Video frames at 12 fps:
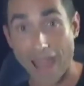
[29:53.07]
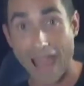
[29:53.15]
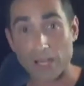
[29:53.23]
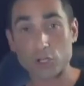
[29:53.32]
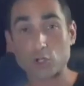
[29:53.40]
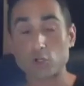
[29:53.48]

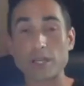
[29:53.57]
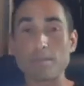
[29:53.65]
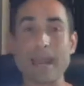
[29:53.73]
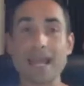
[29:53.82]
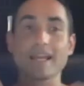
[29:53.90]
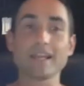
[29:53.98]
actually
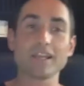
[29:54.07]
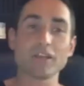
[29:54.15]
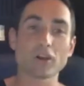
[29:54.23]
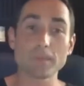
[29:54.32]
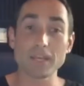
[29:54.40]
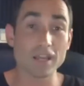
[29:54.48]
made it. You know
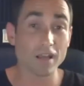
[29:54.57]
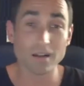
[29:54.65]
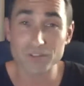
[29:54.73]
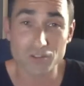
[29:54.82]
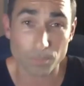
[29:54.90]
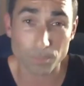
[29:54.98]
what I mean? None of
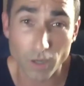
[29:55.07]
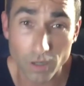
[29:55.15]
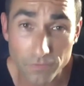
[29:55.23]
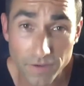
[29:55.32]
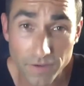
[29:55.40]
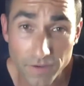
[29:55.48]
us are
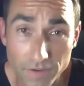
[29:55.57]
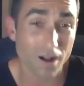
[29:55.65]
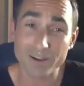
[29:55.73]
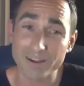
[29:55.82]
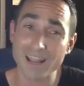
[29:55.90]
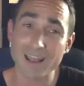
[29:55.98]
perfect. We're all
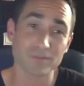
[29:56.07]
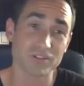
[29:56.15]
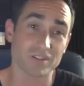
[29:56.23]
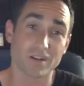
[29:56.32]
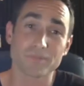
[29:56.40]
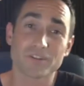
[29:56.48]
going to have
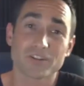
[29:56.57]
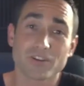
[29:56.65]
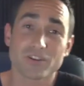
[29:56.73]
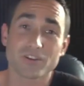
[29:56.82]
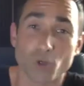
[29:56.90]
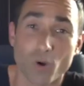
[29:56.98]
stuff that's going
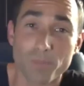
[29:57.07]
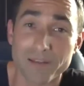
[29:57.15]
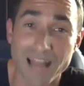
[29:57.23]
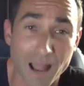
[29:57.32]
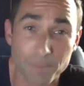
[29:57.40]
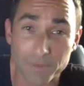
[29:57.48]
to show up and
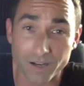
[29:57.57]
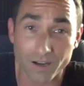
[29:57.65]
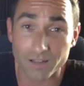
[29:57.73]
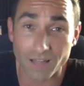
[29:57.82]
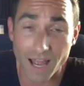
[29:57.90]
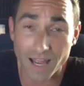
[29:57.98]
happen in
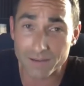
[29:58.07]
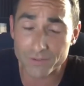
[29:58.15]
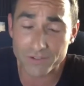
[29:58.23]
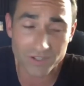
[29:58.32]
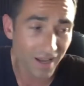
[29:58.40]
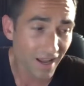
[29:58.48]
our
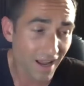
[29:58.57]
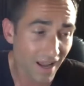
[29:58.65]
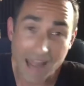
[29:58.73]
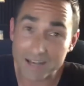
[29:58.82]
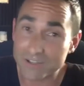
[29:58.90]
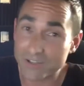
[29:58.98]
lives.
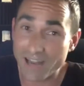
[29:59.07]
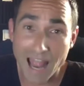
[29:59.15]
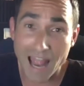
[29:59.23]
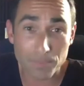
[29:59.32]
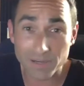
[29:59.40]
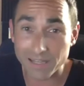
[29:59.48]
And it's going to
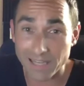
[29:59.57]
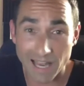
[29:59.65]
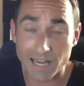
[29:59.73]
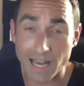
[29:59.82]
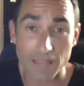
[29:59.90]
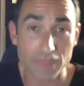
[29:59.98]
happen
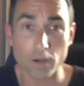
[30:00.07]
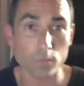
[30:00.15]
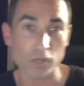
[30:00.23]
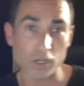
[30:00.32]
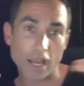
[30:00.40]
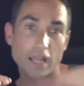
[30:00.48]
again. And
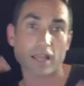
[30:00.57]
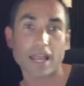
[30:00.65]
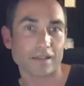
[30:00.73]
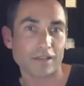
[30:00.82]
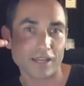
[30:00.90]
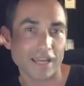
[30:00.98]
then you
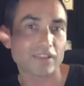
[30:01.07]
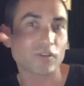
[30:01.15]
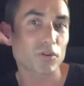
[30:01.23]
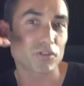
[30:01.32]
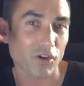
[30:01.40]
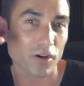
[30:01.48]
get
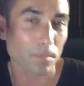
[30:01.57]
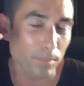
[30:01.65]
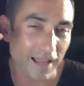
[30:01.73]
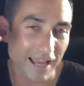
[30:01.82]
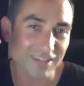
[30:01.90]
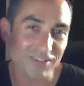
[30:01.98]
to a certain
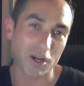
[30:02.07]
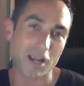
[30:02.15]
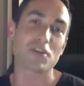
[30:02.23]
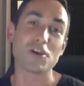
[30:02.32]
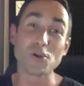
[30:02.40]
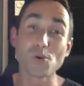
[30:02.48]
place, you're at
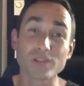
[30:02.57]
the new